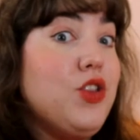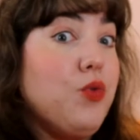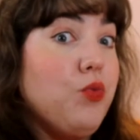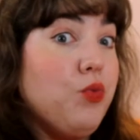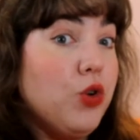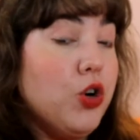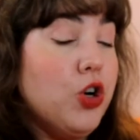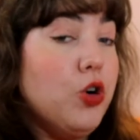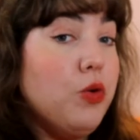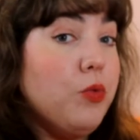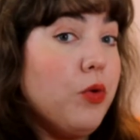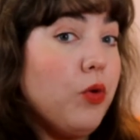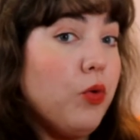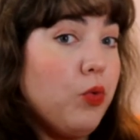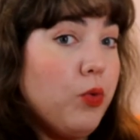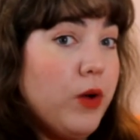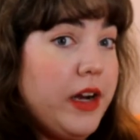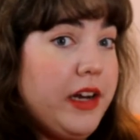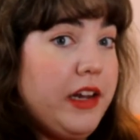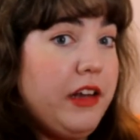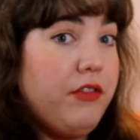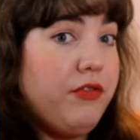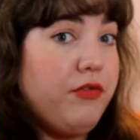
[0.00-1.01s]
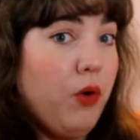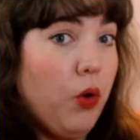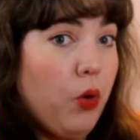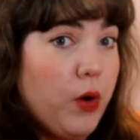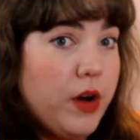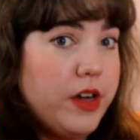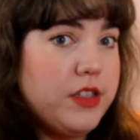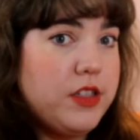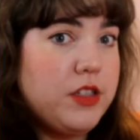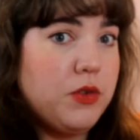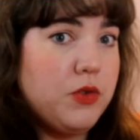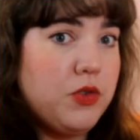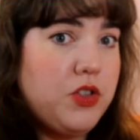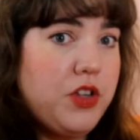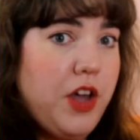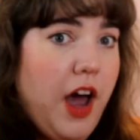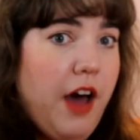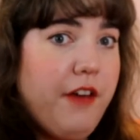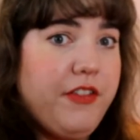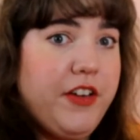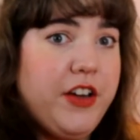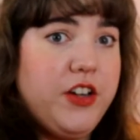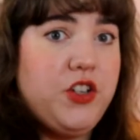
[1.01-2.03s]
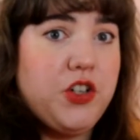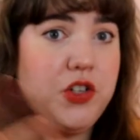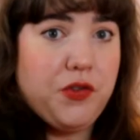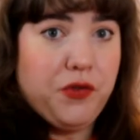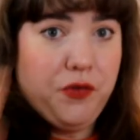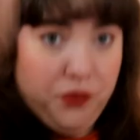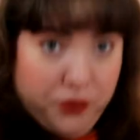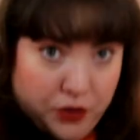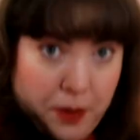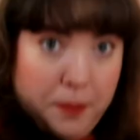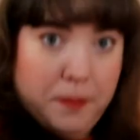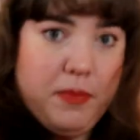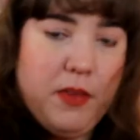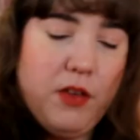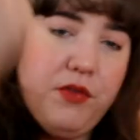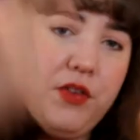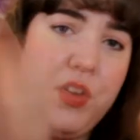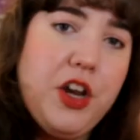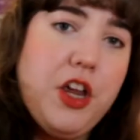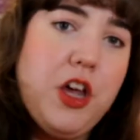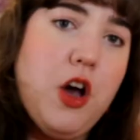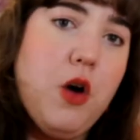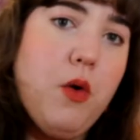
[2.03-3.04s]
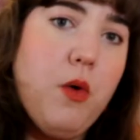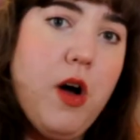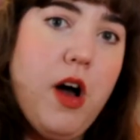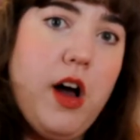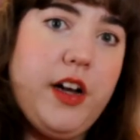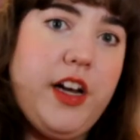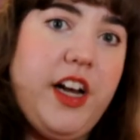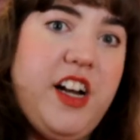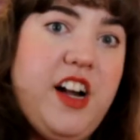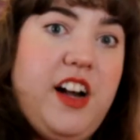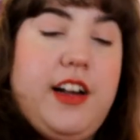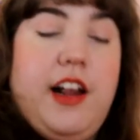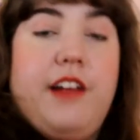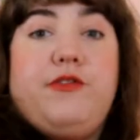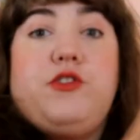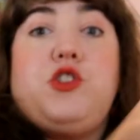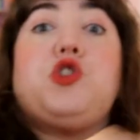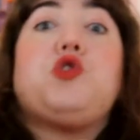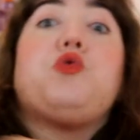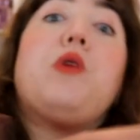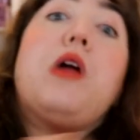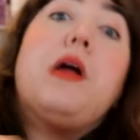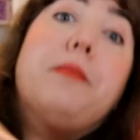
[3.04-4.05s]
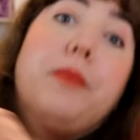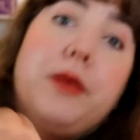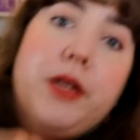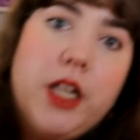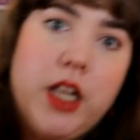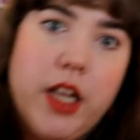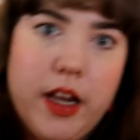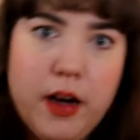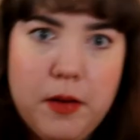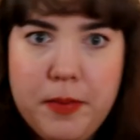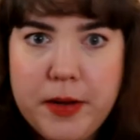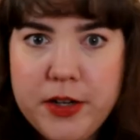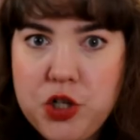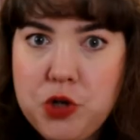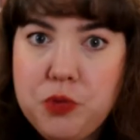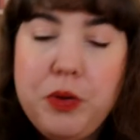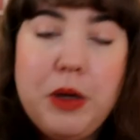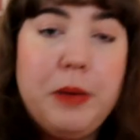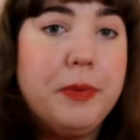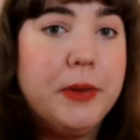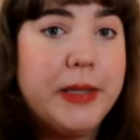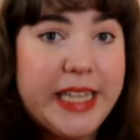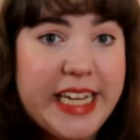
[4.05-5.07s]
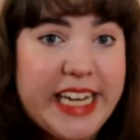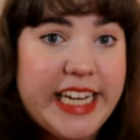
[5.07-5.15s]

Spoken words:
the room ready for it so staff can just flip the video on and not have to scramble to let a bunch of people